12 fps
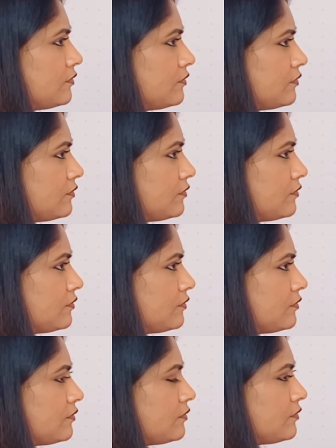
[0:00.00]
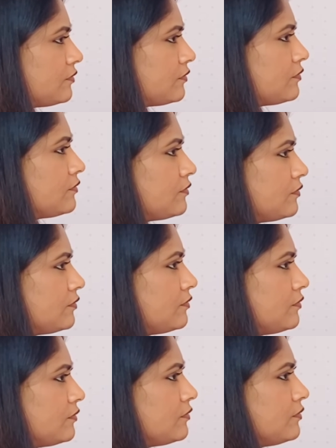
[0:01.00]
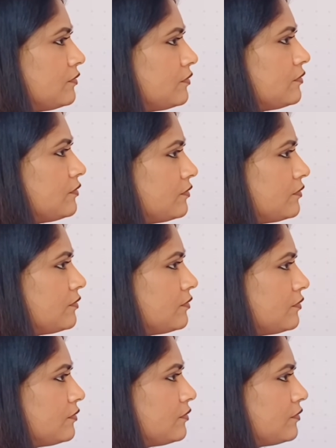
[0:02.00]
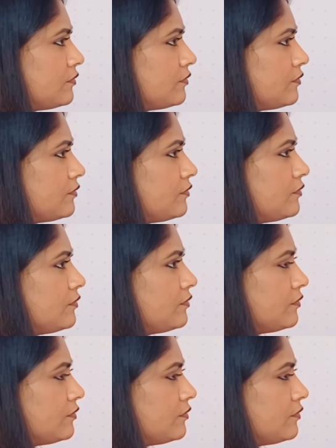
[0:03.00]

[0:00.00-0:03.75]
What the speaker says: This person isn't speaking.